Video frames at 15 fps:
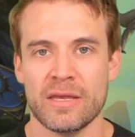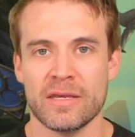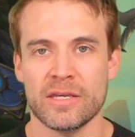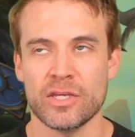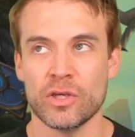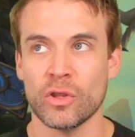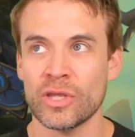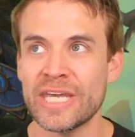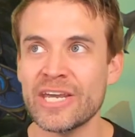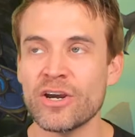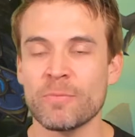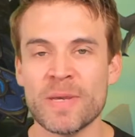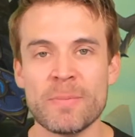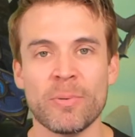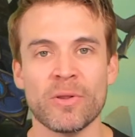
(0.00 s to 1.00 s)
you'll
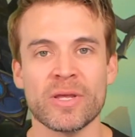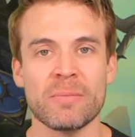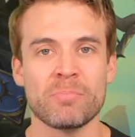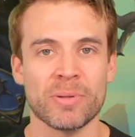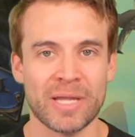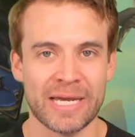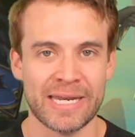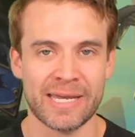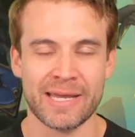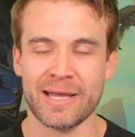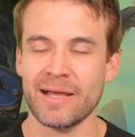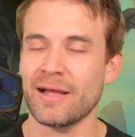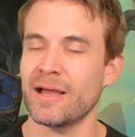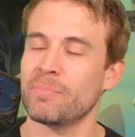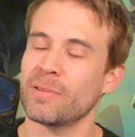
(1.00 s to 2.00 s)
hear people complaining,
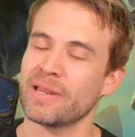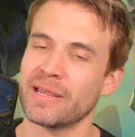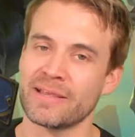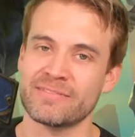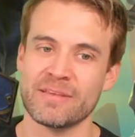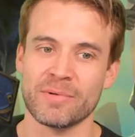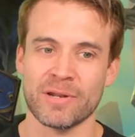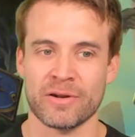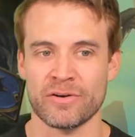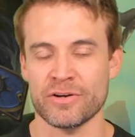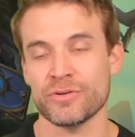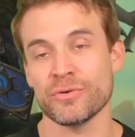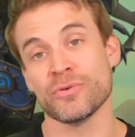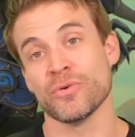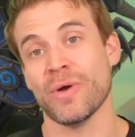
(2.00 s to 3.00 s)
oh, I played against Demon Hunter
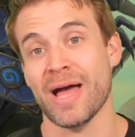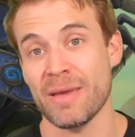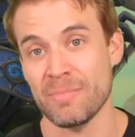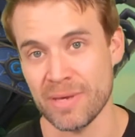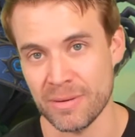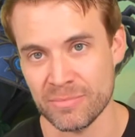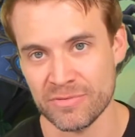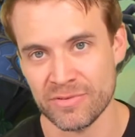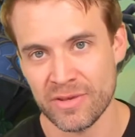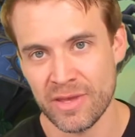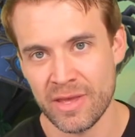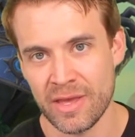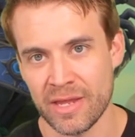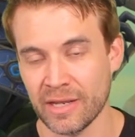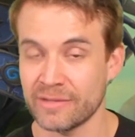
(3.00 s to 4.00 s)
to do true I-Beams,
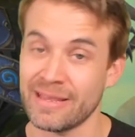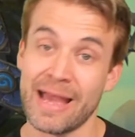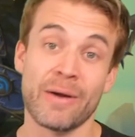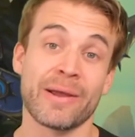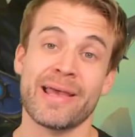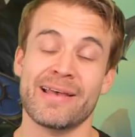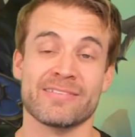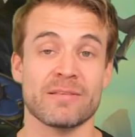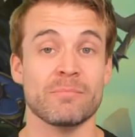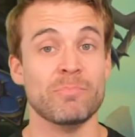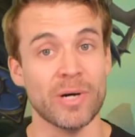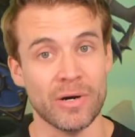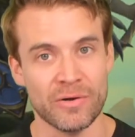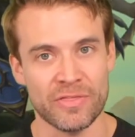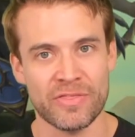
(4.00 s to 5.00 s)
and you got to outcast them
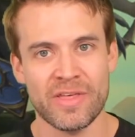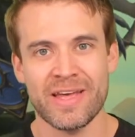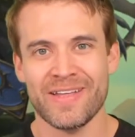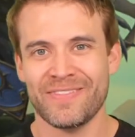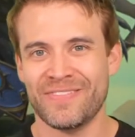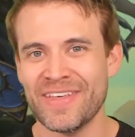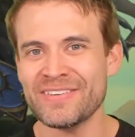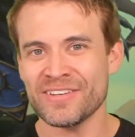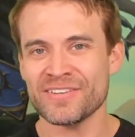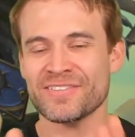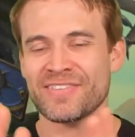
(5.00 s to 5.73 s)
both. This is